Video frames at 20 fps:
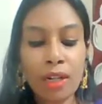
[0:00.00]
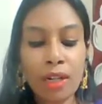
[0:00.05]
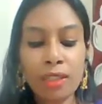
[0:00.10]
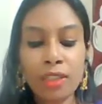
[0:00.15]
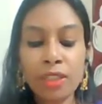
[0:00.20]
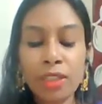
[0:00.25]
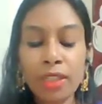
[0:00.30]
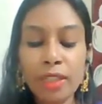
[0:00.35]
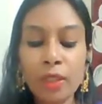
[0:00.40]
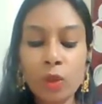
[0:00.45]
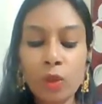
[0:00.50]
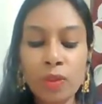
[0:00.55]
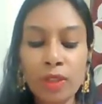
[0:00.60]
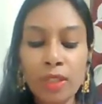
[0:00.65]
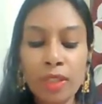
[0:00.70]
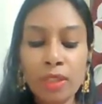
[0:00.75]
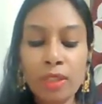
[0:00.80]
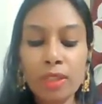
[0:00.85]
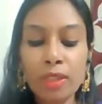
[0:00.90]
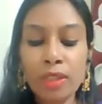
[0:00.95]
Shri
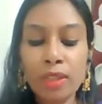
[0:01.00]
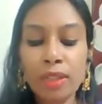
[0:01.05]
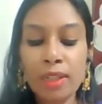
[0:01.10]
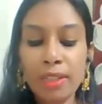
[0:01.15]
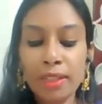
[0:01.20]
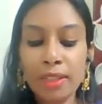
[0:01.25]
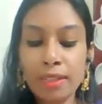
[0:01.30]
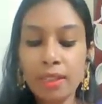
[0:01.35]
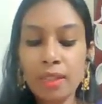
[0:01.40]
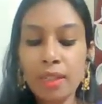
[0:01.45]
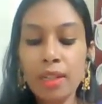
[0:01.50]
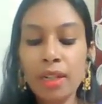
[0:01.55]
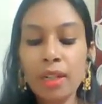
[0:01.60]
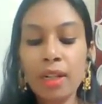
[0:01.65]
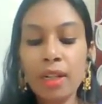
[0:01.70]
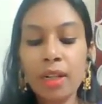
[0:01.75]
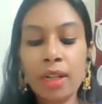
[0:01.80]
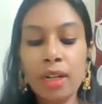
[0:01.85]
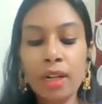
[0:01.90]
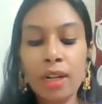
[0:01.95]
Koventhan cleared
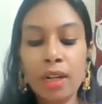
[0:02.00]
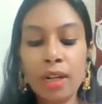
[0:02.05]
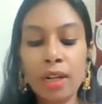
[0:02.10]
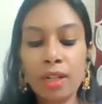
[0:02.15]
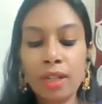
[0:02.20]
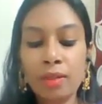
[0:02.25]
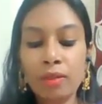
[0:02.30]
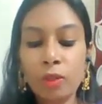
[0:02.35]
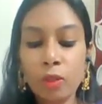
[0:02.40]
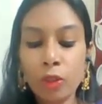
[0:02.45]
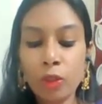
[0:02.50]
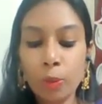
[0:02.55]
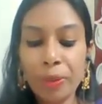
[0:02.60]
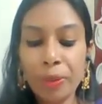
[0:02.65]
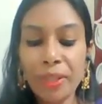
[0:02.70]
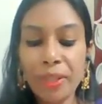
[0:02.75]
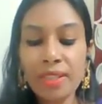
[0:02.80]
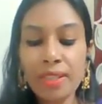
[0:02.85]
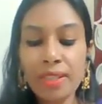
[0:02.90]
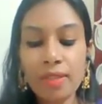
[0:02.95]

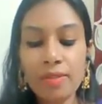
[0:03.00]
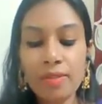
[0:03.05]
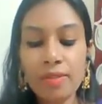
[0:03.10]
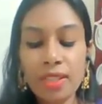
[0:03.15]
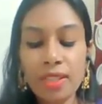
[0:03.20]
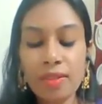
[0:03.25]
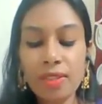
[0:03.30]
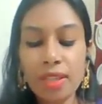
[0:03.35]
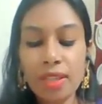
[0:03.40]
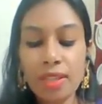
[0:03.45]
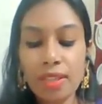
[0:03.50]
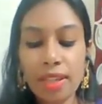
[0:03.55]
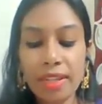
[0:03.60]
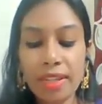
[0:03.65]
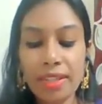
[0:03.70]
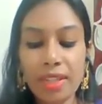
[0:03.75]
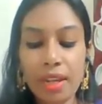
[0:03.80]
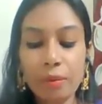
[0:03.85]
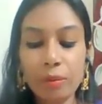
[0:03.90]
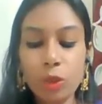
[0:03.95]
UPSC Civil Services
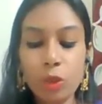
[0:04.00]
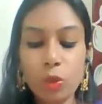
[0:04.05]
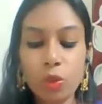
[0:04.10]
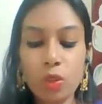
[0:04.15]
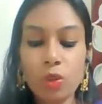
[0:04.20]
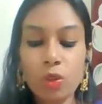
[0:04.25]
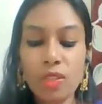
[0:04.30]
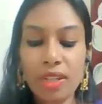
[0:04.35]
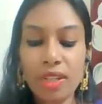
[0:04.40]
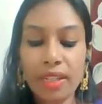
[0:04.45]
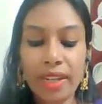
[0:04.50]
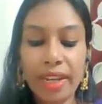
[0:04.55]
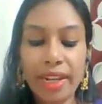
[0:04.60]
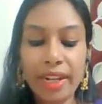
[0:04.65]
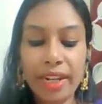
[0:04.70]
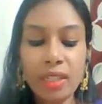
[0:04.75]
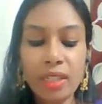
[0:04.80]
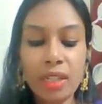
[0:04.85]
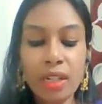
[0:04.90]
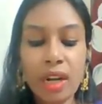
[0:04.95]
Exam 2008
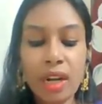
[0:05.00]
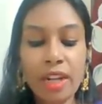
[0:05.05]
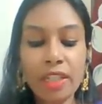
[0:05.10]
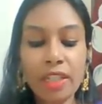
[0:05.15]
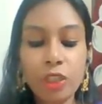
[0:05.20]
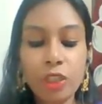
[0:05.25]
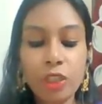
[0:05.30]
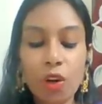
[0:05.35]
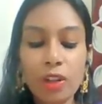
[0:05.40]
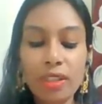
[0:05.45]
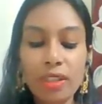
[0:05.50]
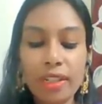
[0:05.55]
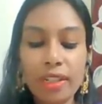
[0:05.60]
and joined the